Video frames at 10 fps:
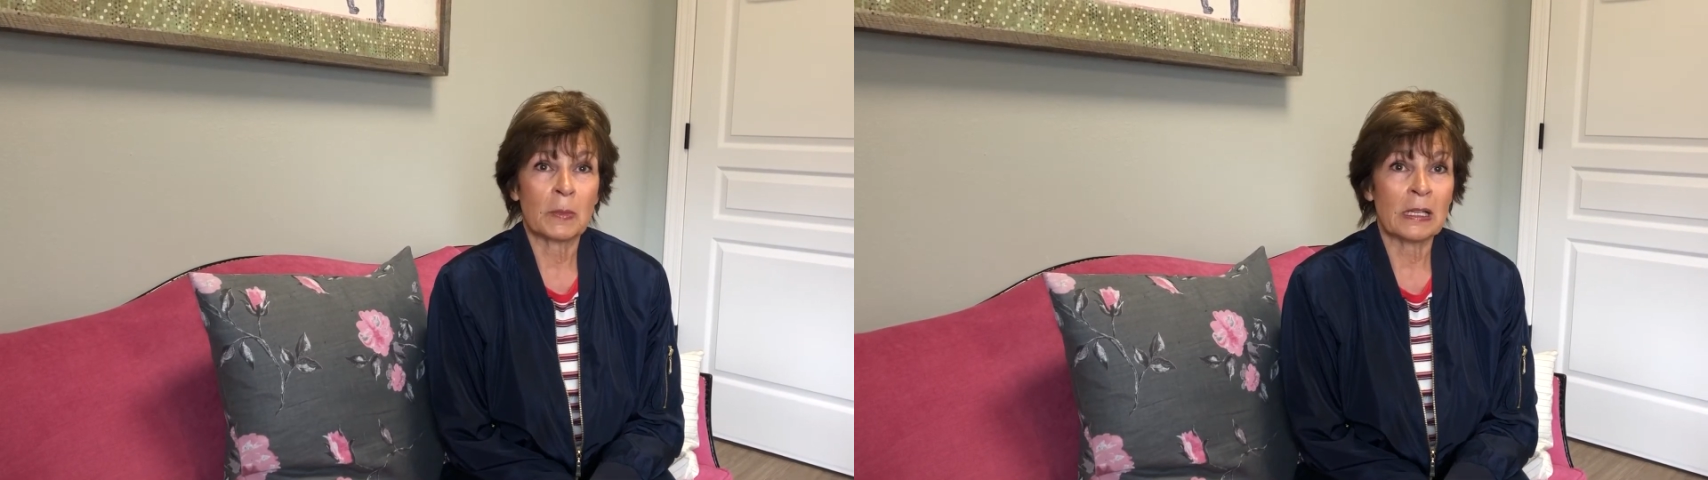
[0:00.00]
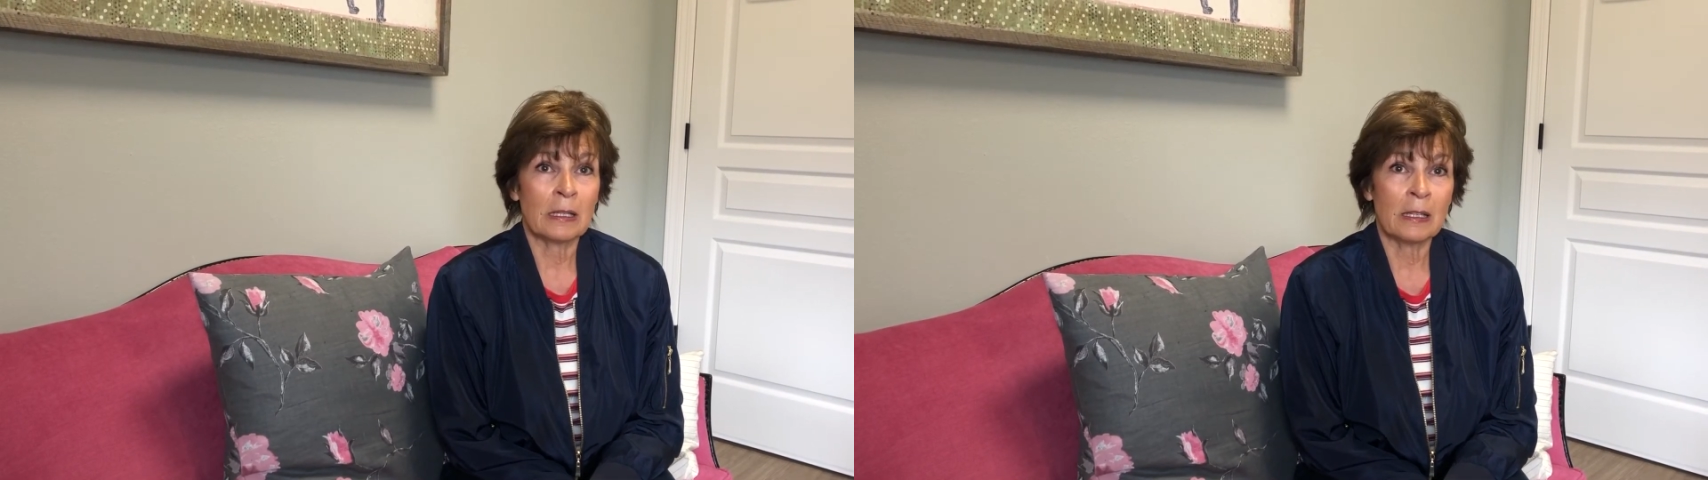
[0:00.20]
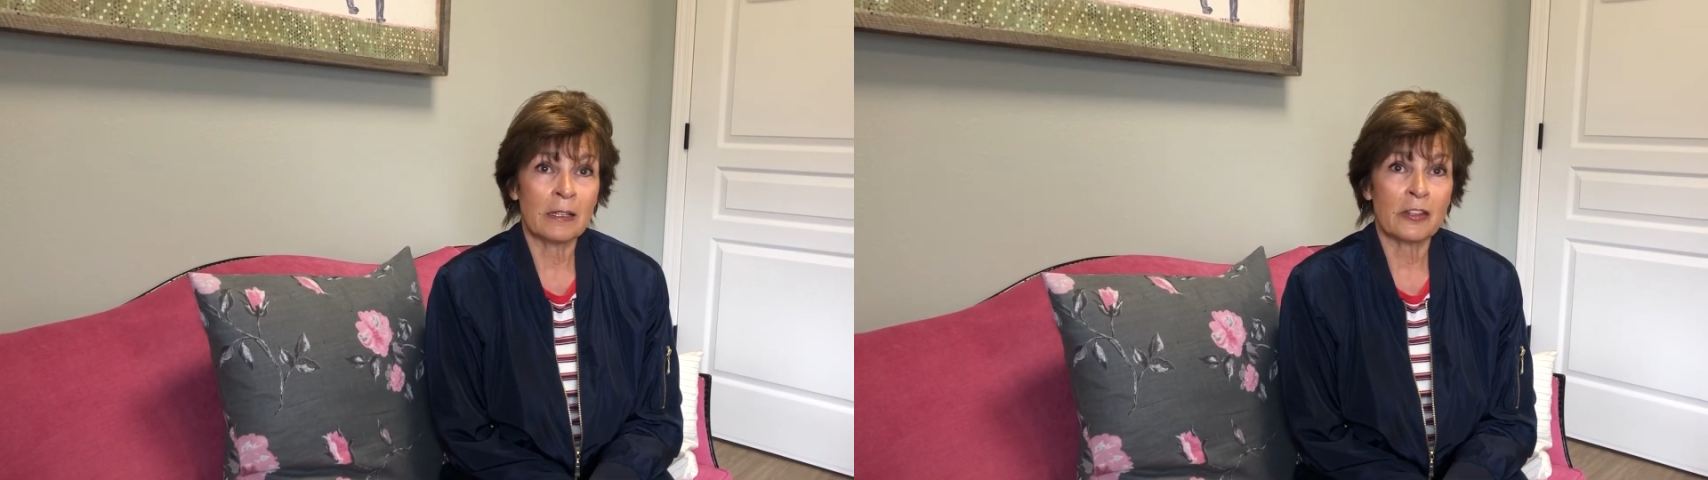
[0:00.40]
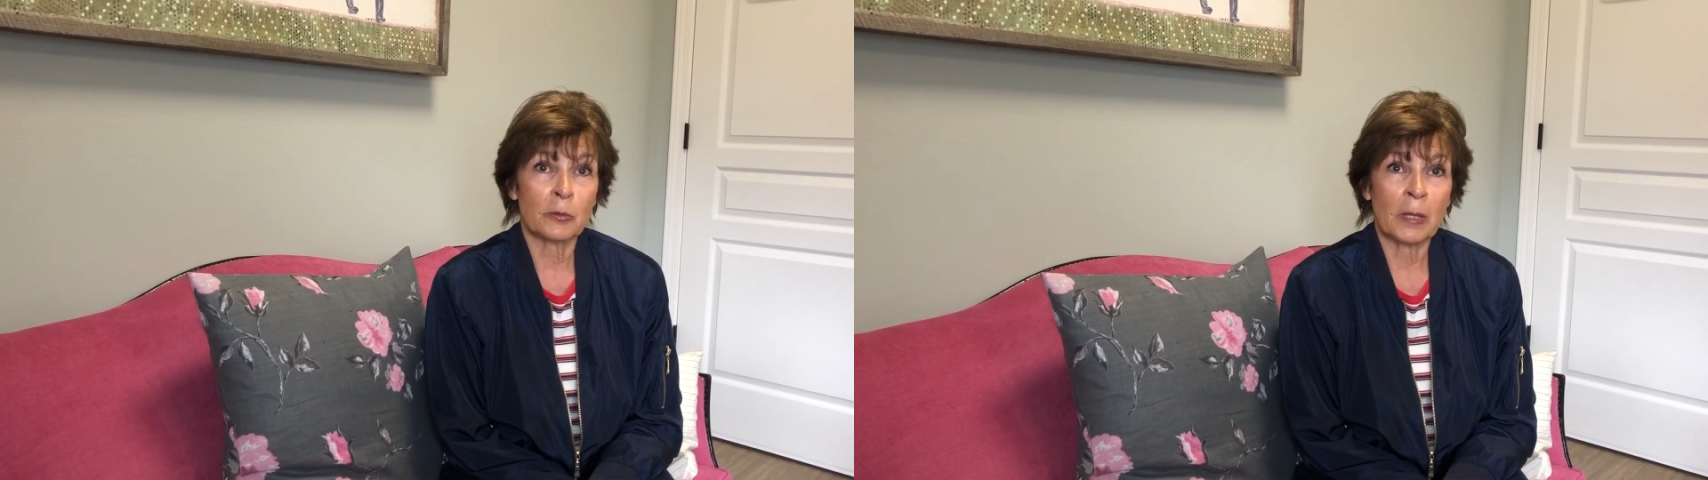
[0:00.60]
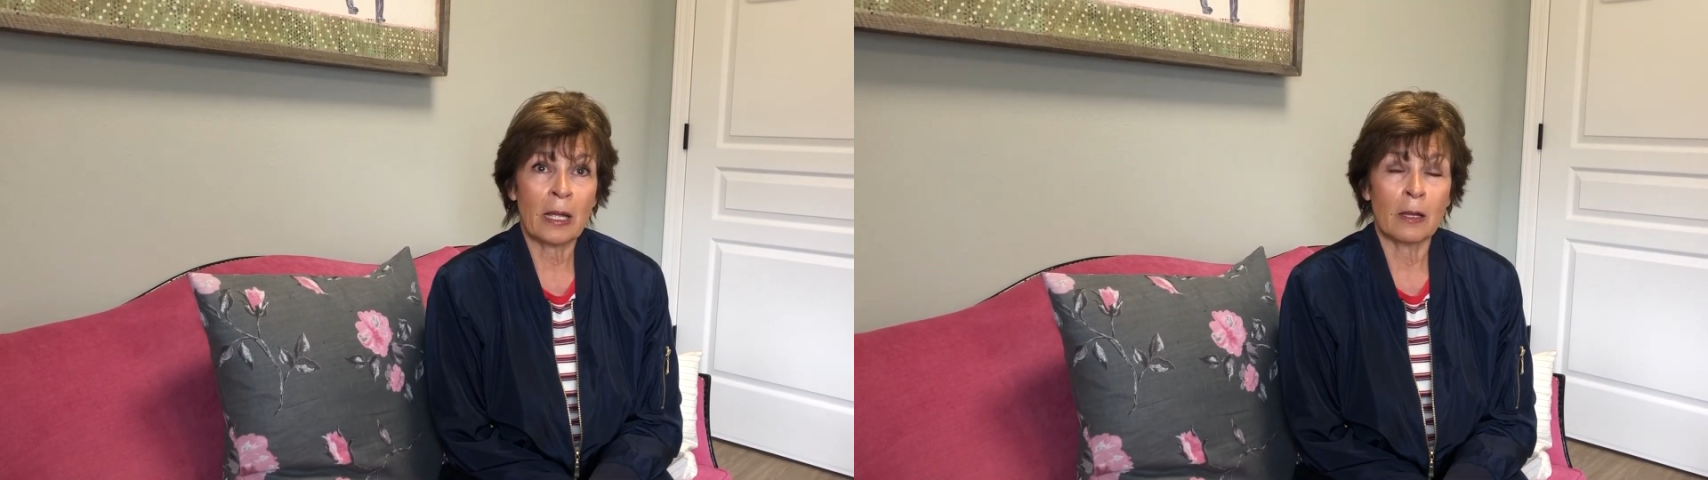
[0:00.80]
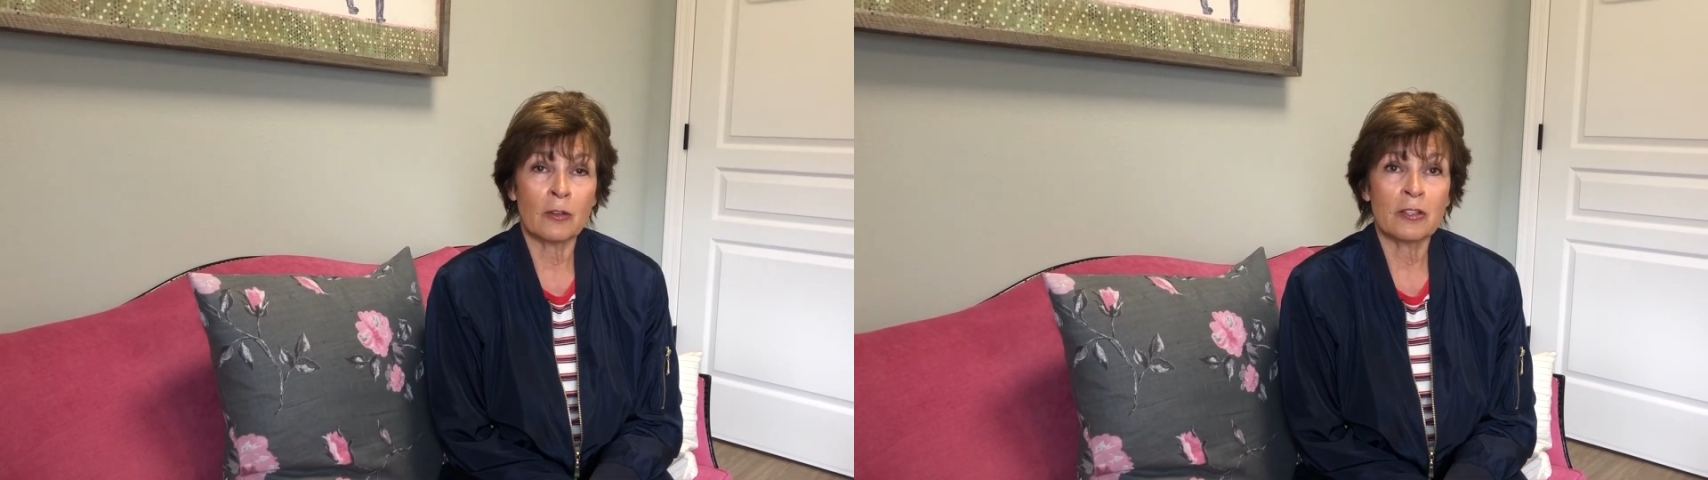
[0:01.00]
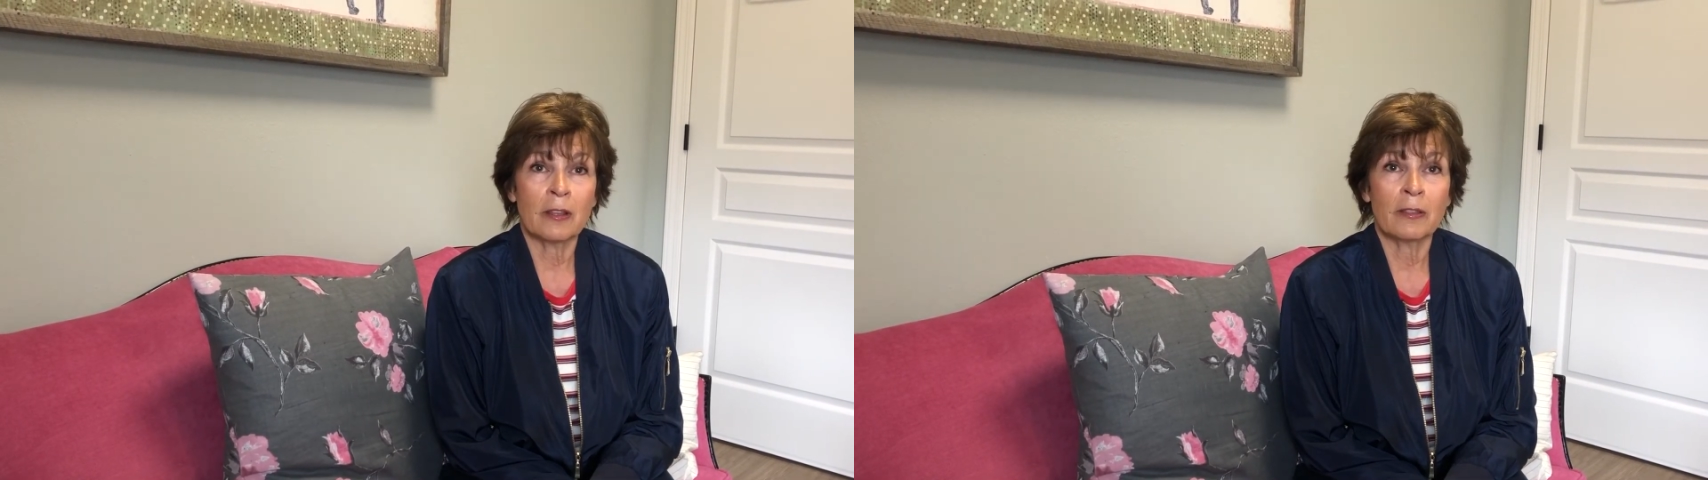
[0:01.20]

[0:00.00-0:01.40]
clinics around.